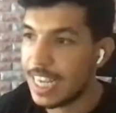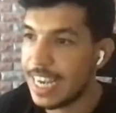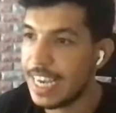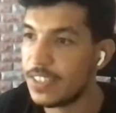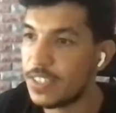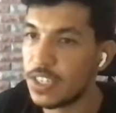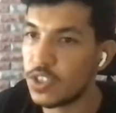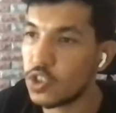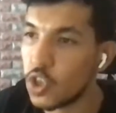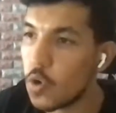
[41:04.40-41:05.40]
is there is
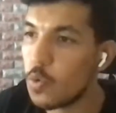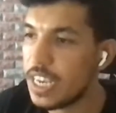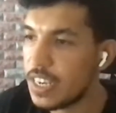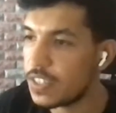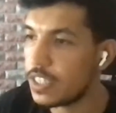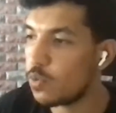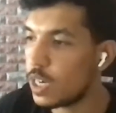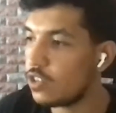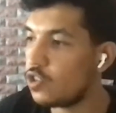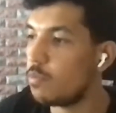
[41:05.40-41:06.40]
no easy
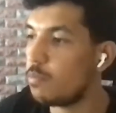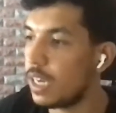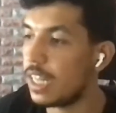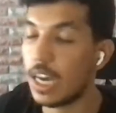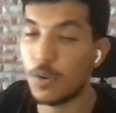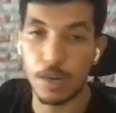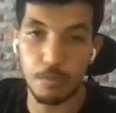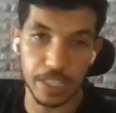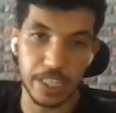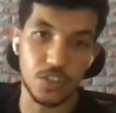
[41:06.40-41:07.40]
way to build our
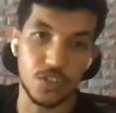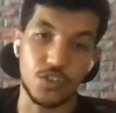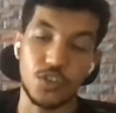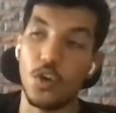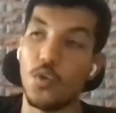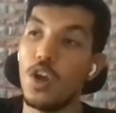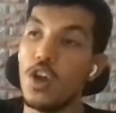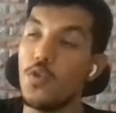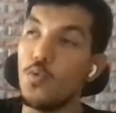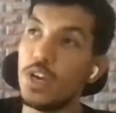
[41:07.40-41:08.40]
application. So
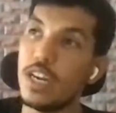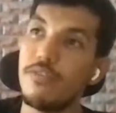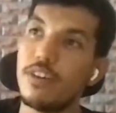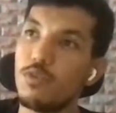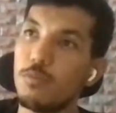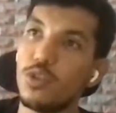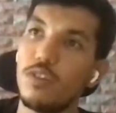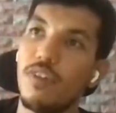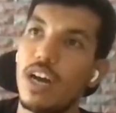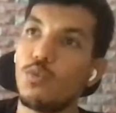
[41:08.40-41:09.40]
whenever we
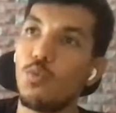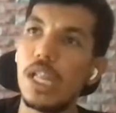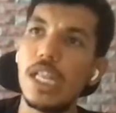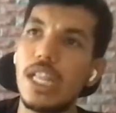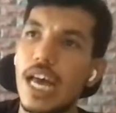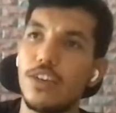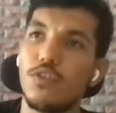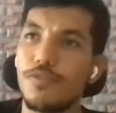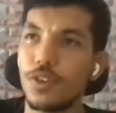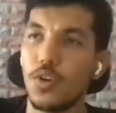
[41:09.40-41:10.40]
modify one line
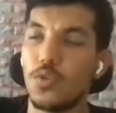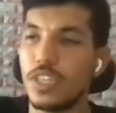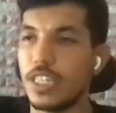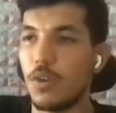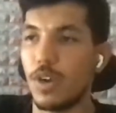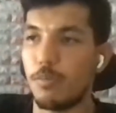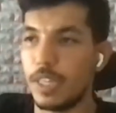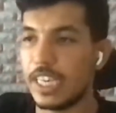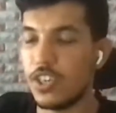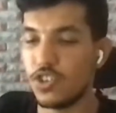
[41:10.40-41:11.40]
of code in our
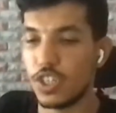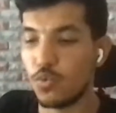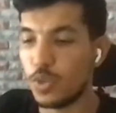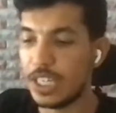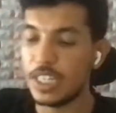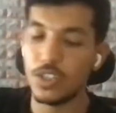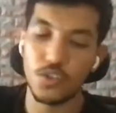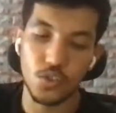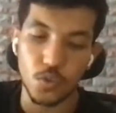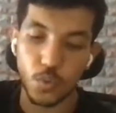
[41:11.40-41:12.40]
application, we need
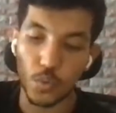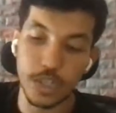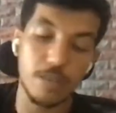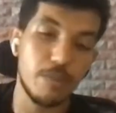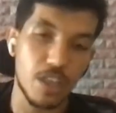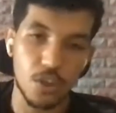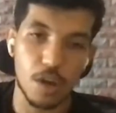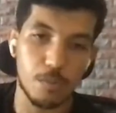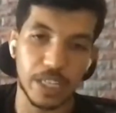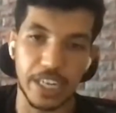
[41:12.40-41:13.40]
to rebuild the
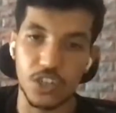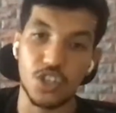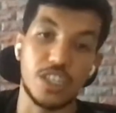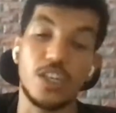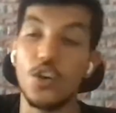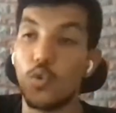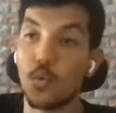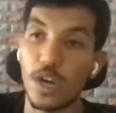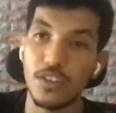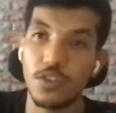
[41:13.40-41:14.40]
application,
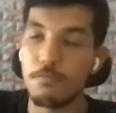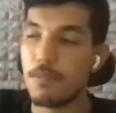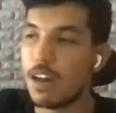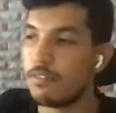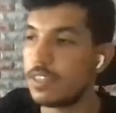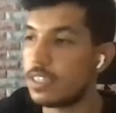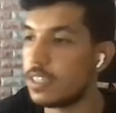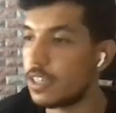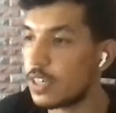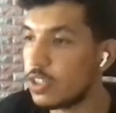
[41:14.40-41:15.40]
run the
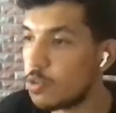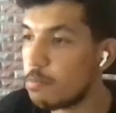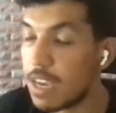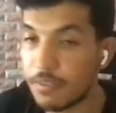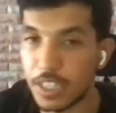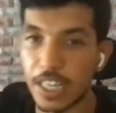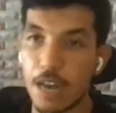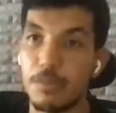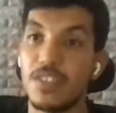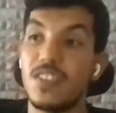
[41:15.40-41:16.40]
Maven
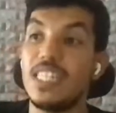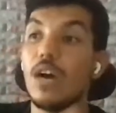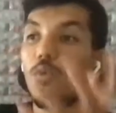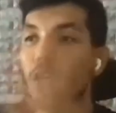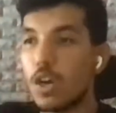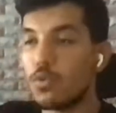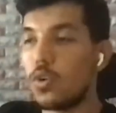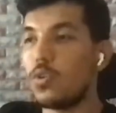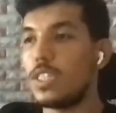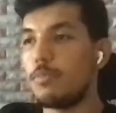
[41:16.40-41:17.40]
commands, download
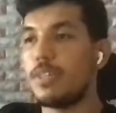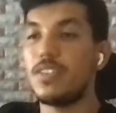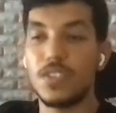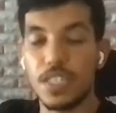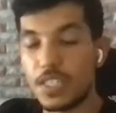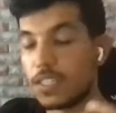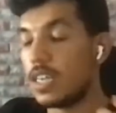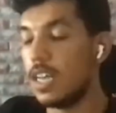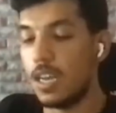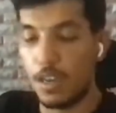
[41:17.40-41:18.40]
all the
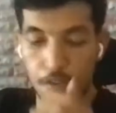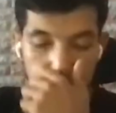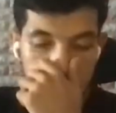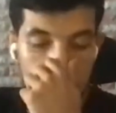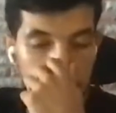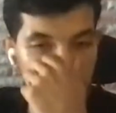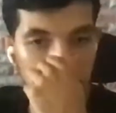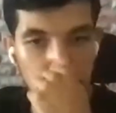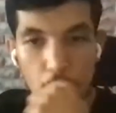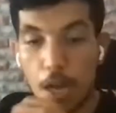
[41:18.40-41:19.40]
dependencies from
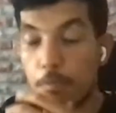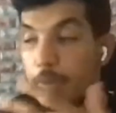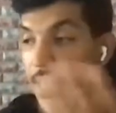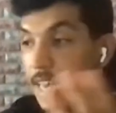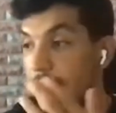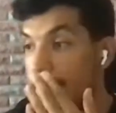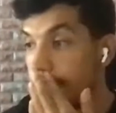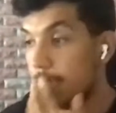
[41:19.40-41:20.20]
the top, and